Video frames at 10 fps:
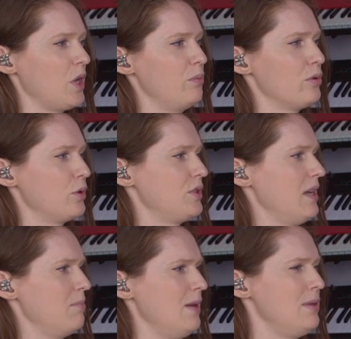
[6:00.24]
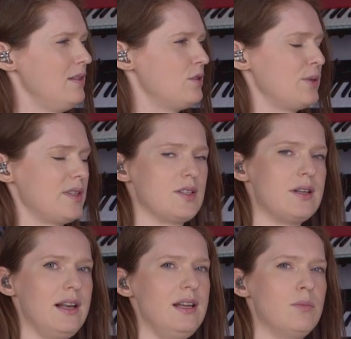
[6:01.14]
brought it maybe into a
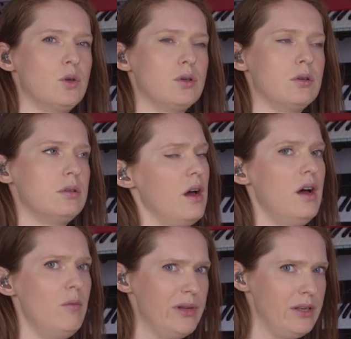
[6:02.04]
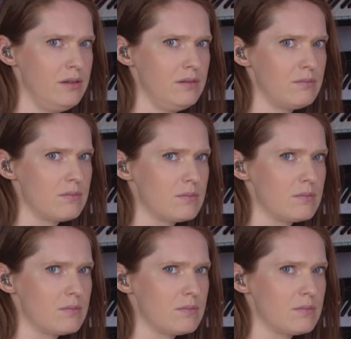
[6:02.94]
slightly more urban,